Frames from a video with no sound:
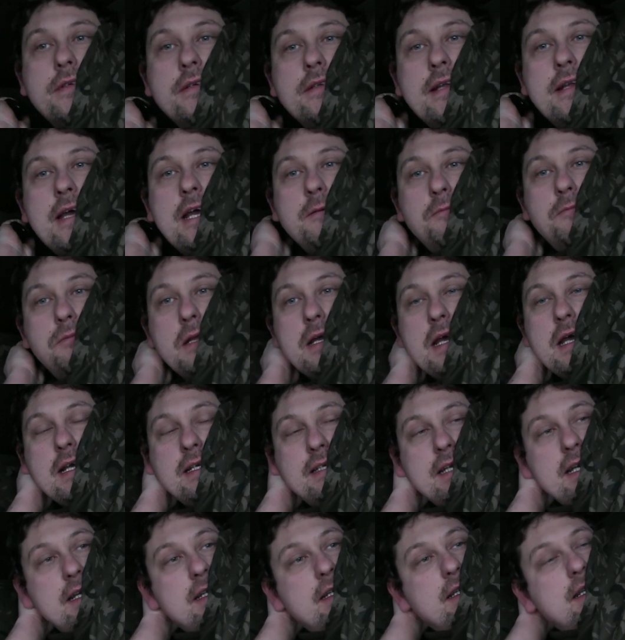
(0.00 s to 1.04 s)
Nice place
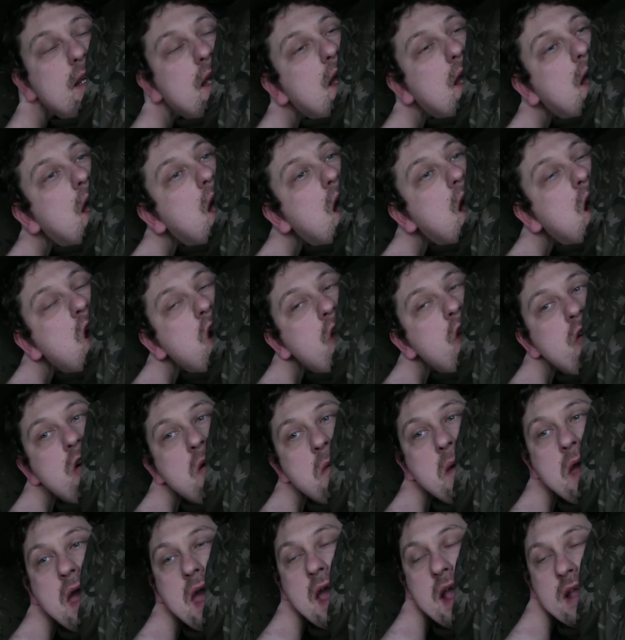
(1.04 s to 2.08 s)
this, got to
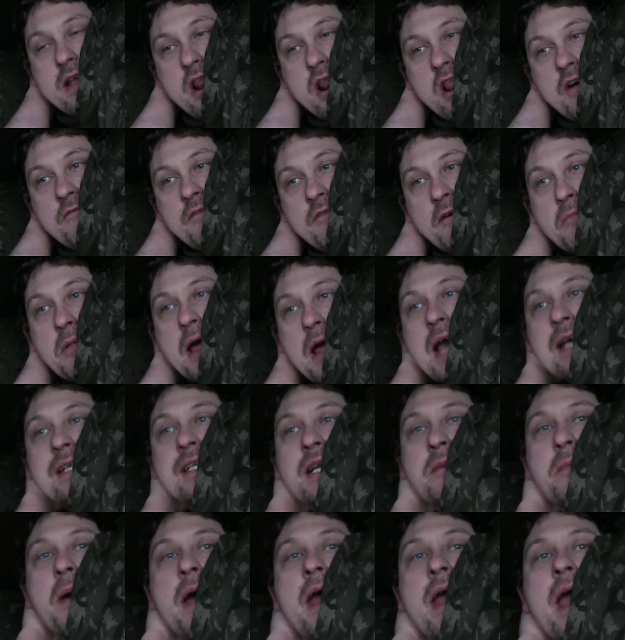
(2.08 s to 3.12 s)
admit, it's a lovely place
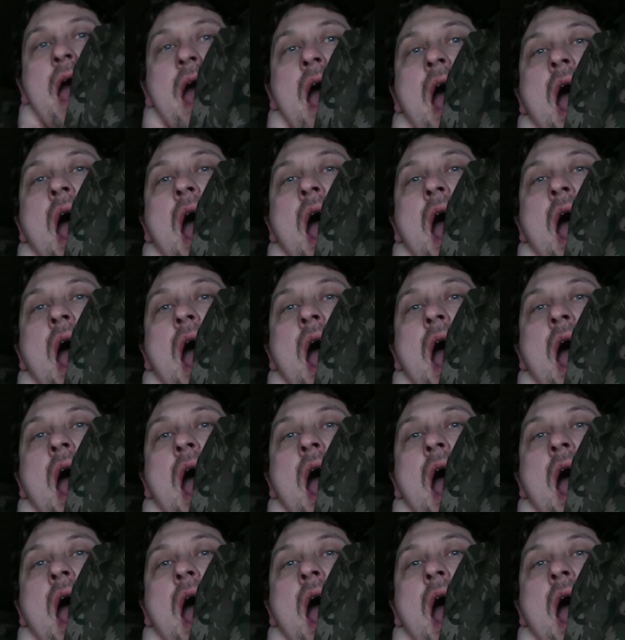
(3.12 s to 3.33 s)
to be.